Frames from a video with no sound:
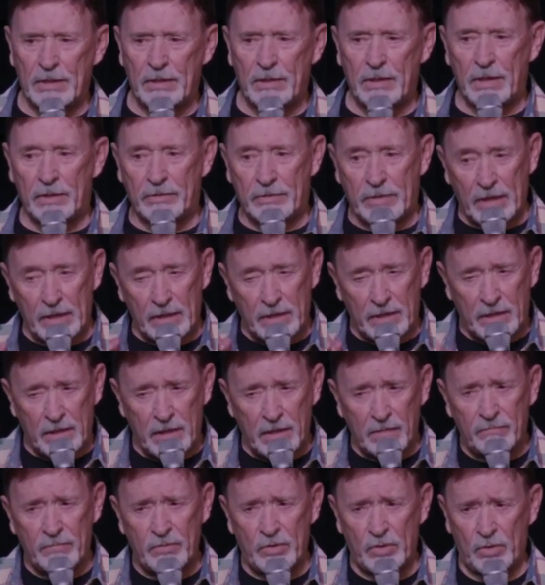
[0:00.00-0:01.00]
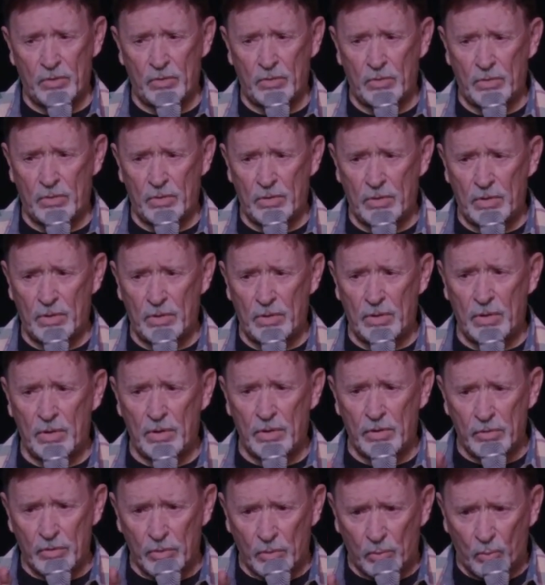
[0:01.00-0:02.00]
that they give you the